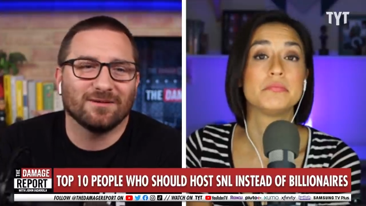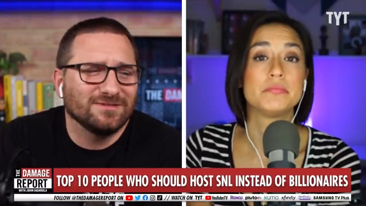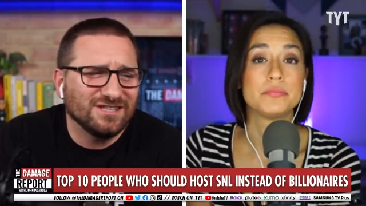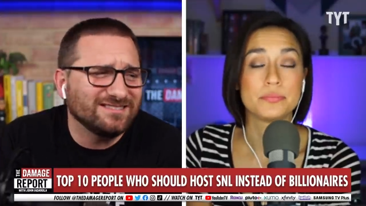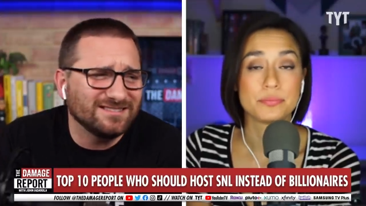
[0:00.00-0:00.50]

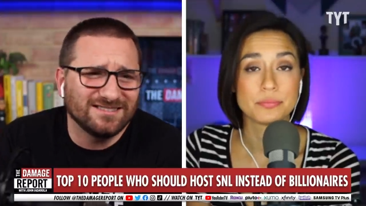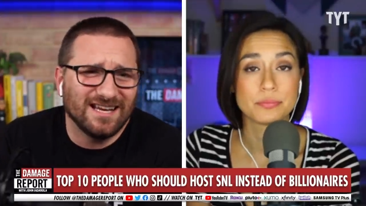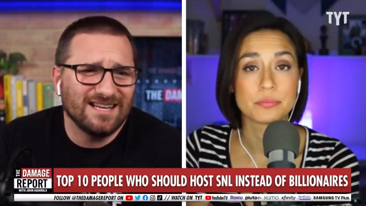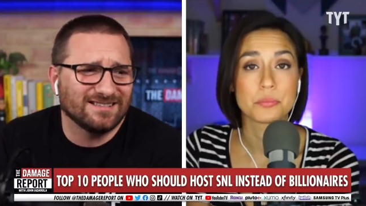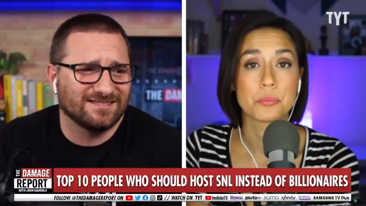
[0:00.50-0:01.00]
Speaker 1: Jason
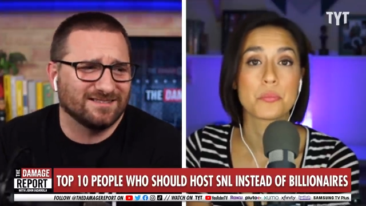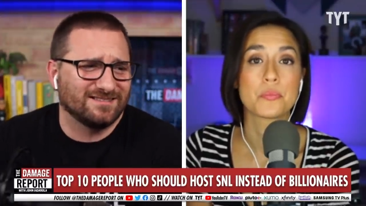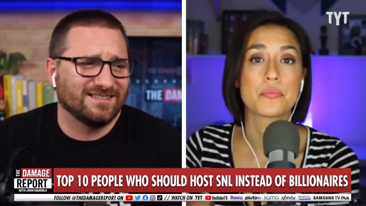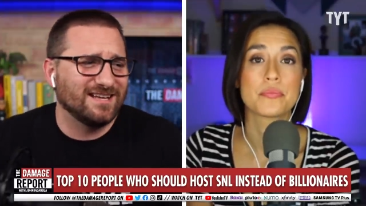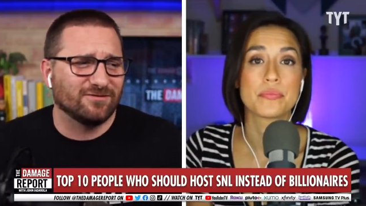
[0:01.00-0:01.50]
Sudeikis,
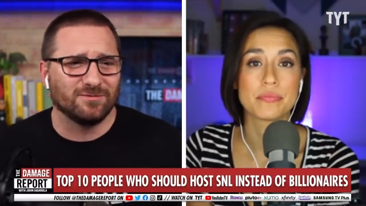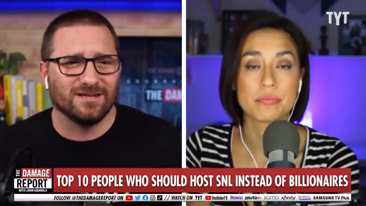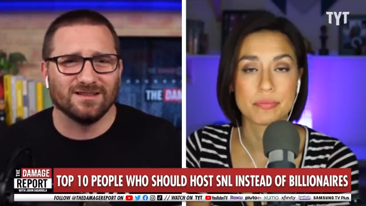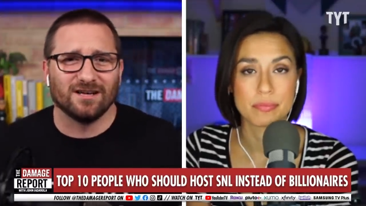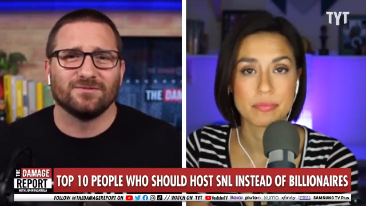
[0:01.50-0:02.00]
didn't everybody
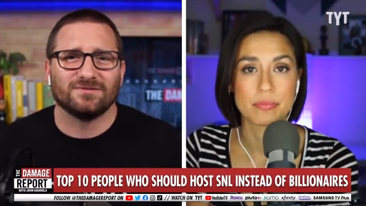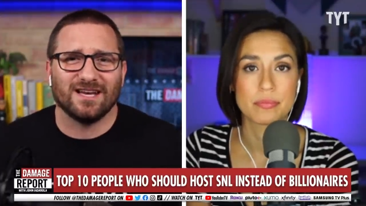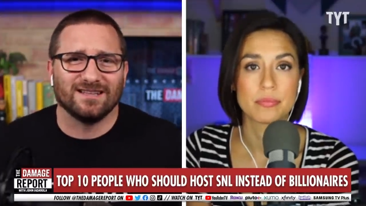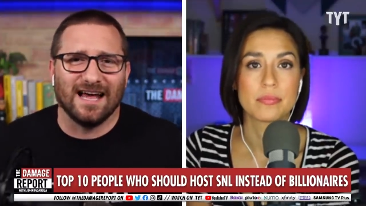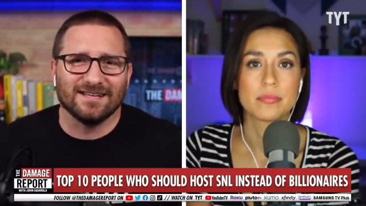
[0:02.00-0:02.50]
love
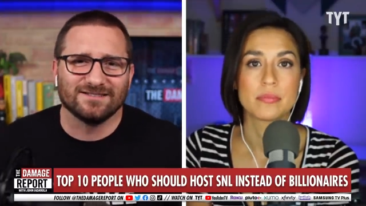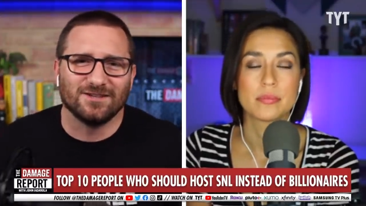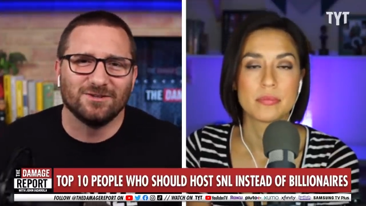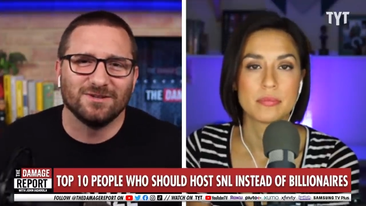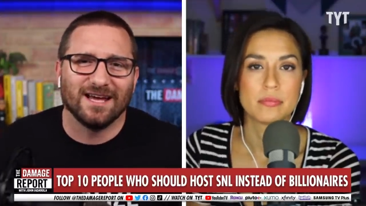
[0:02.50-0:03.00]
Ted
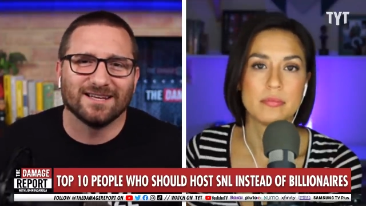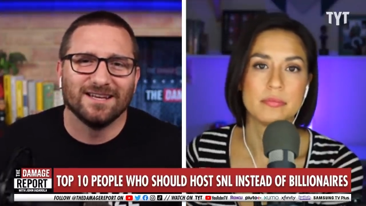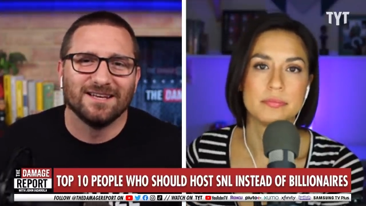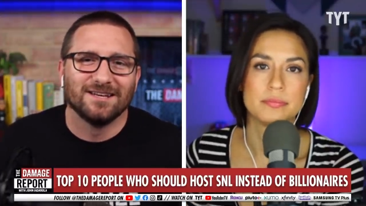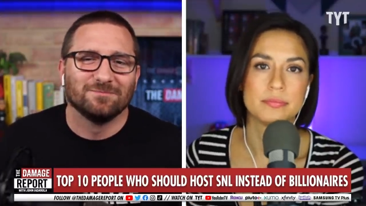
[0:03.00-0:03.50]
Lasso? Like,
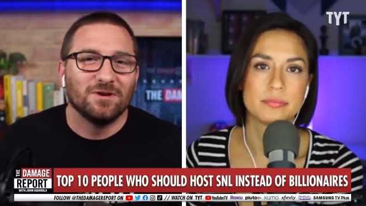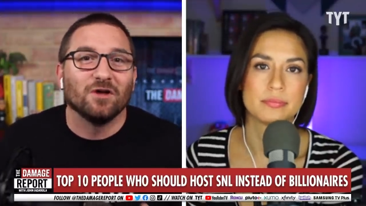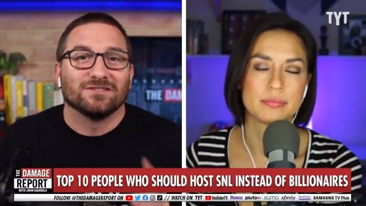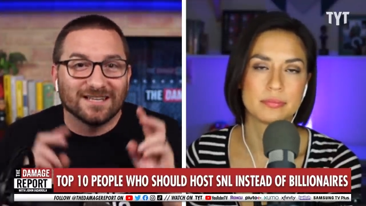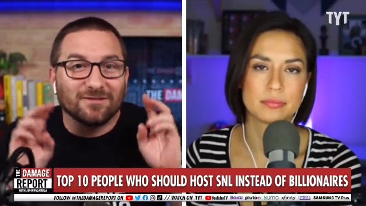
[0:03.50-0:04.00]
but no,
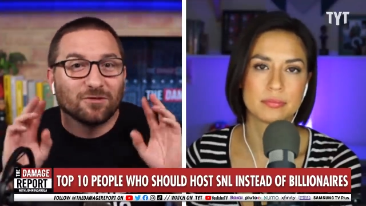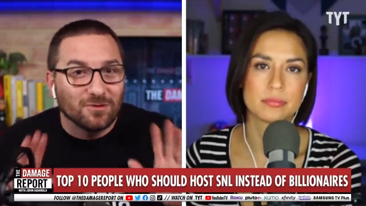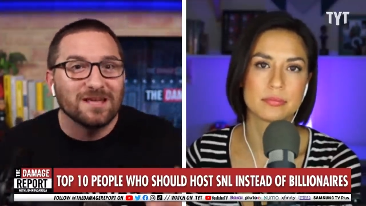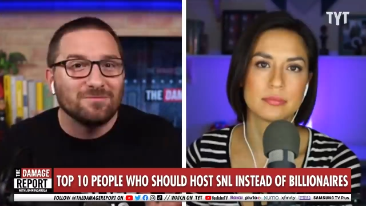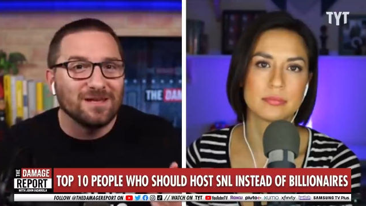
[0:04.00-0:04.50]
there's like
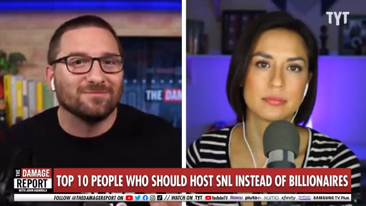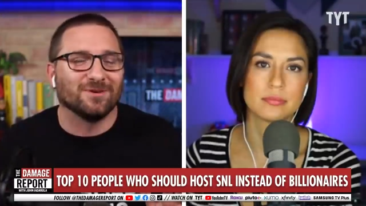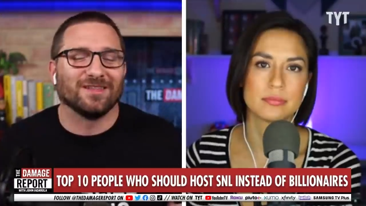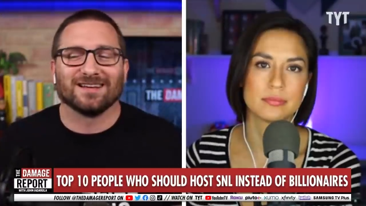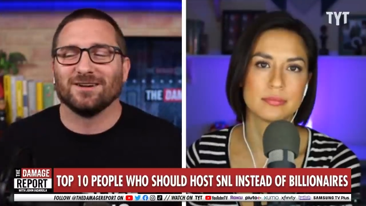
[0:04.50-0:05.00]
three people
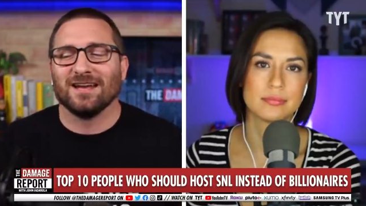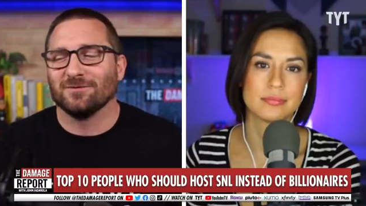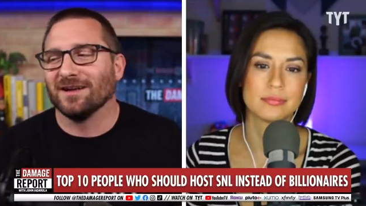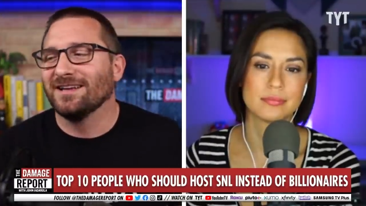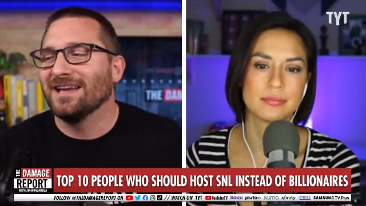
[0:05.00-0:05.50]
that could.
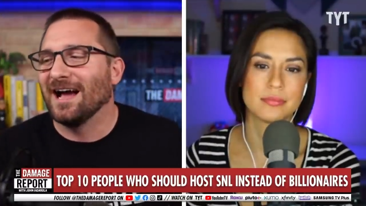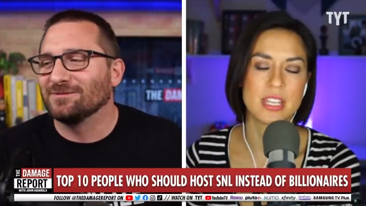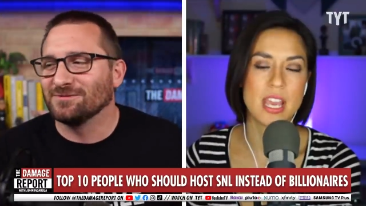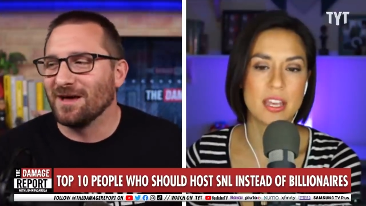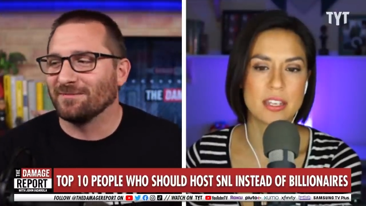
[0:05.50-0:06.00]
Anyway, I'm
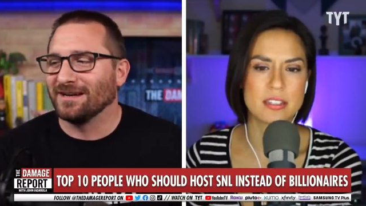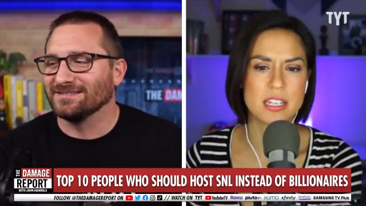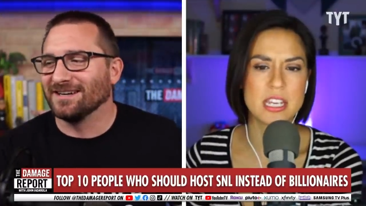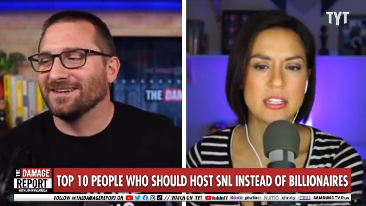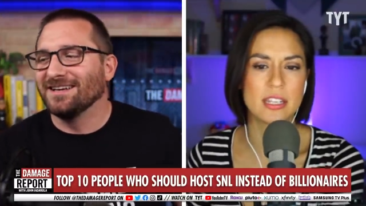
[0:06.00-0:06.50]
just yeah.
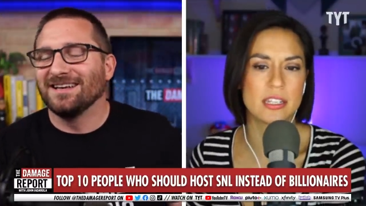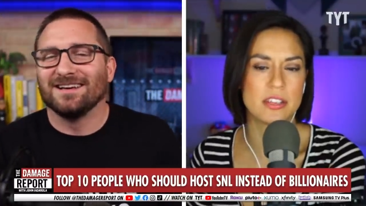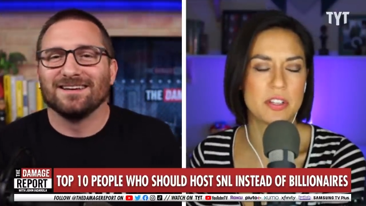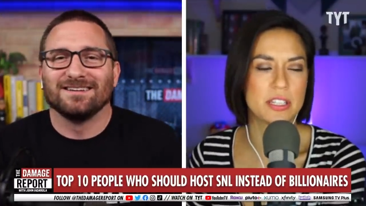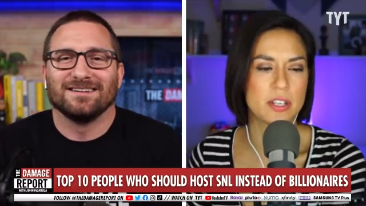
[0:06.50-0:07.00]
Speaker 2: Isn't he like
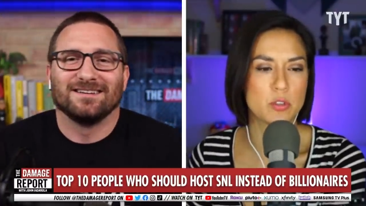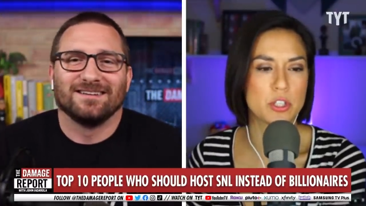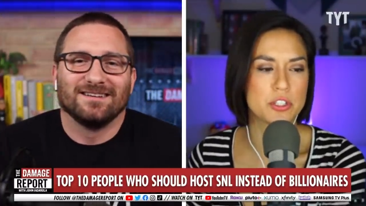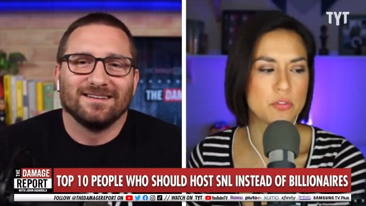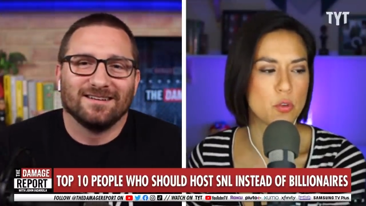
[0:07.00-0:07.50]
giving like
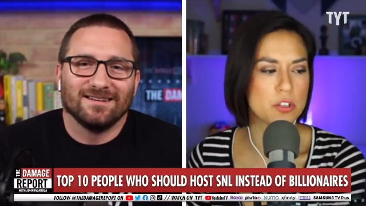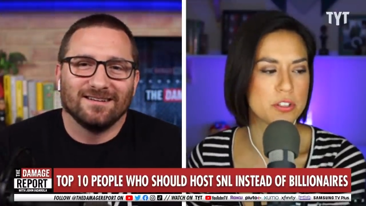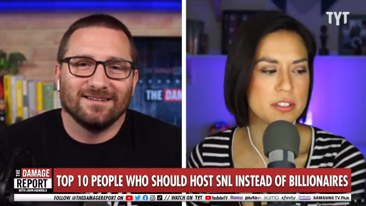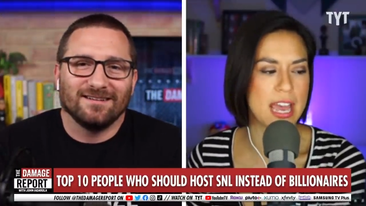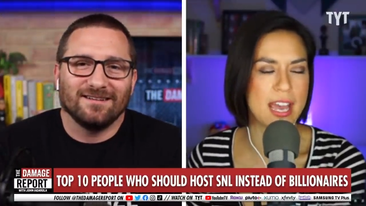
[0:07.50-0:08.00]
real
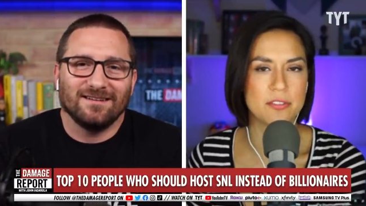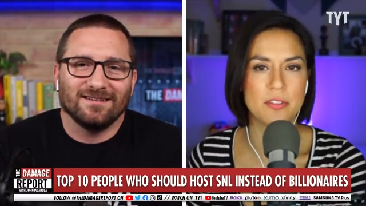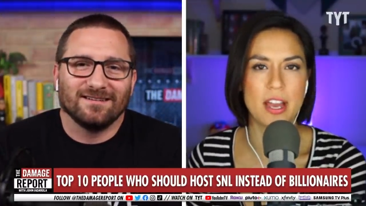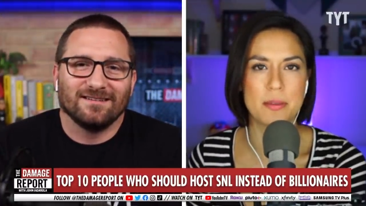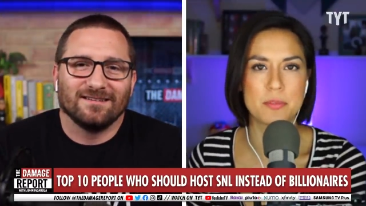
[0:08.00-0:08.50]
divorced
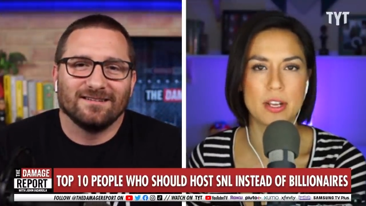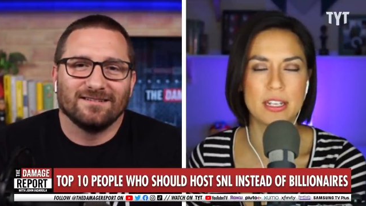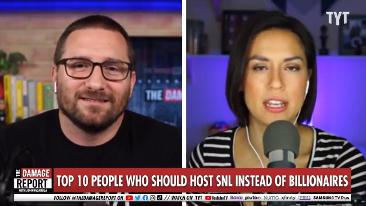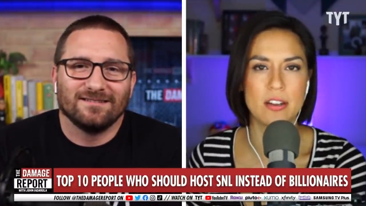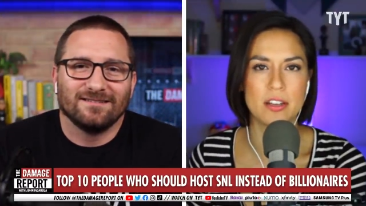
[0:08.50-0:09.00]
dad vibes
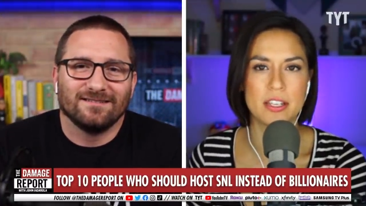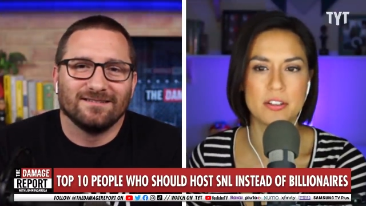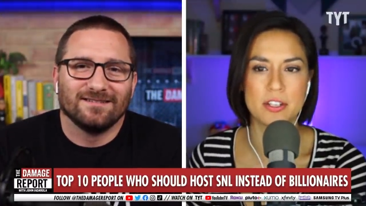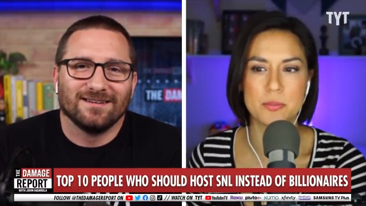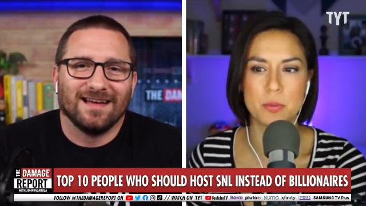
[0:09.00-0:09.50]
right now? I hear he's